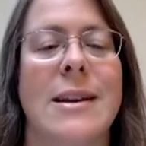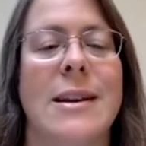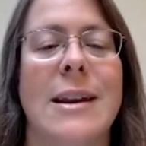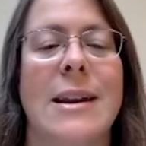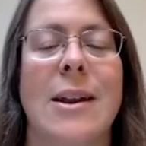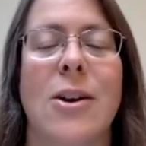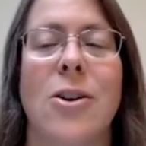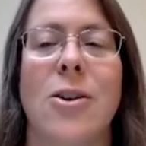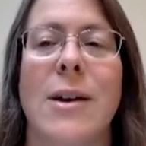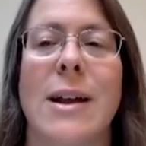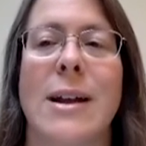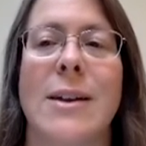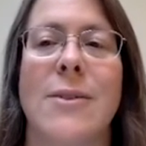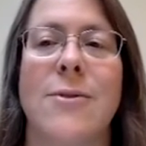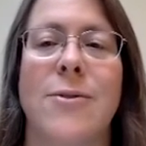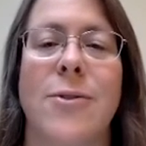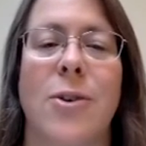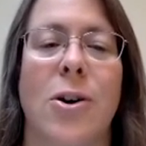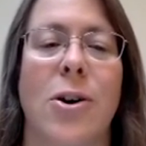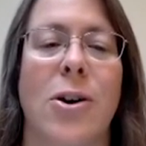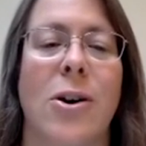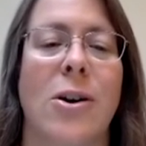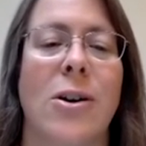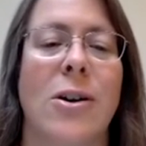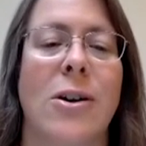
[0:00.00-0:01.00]
near and
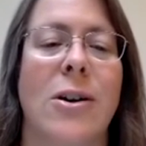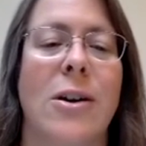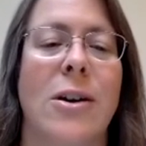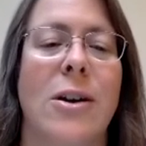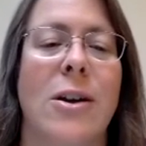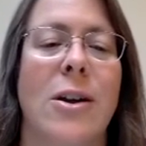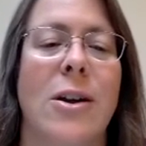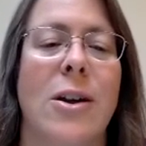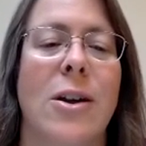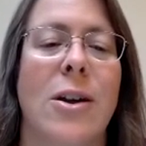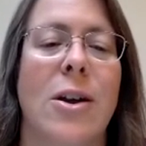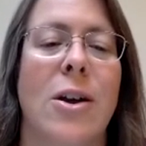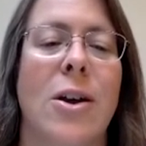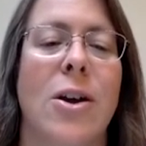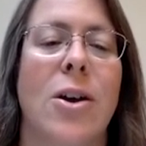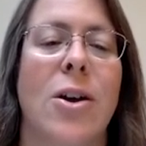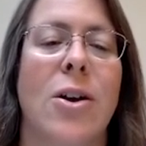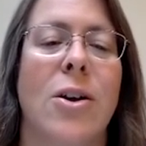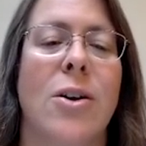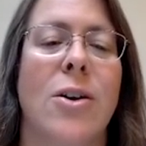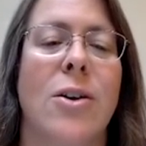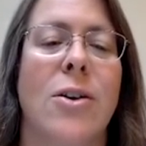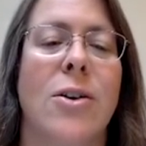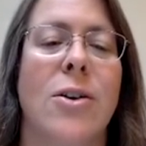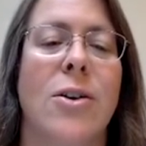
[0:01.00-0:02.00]
far,
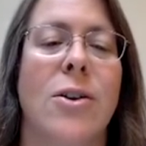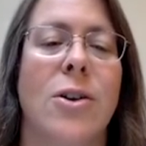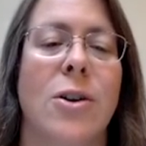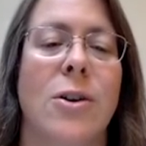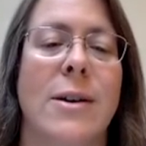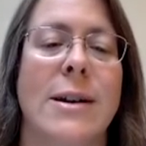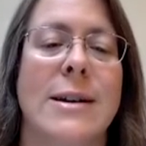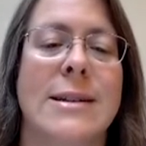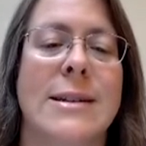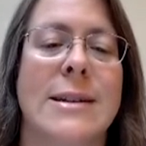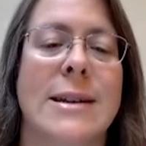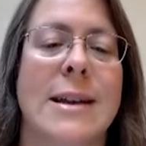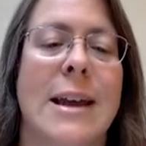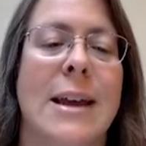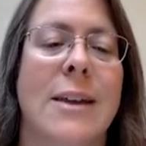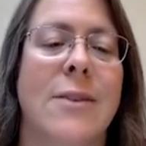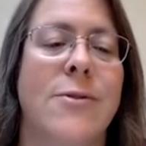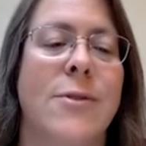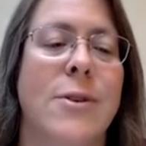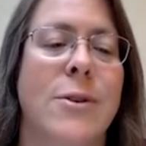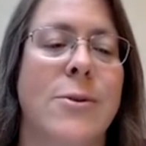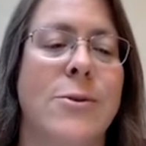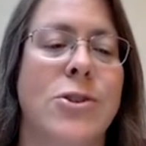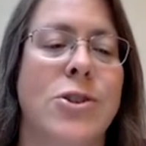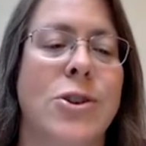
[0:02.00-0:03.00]
current and
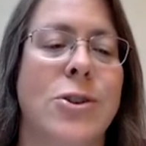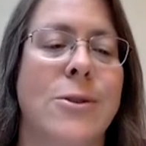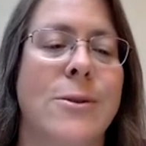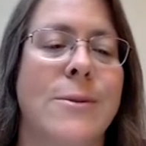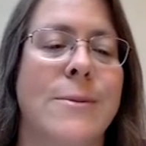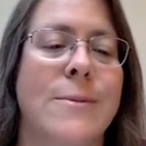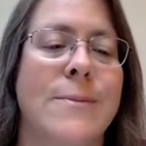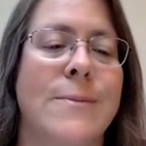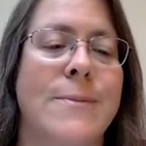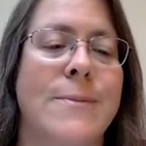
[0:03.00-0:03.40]
future.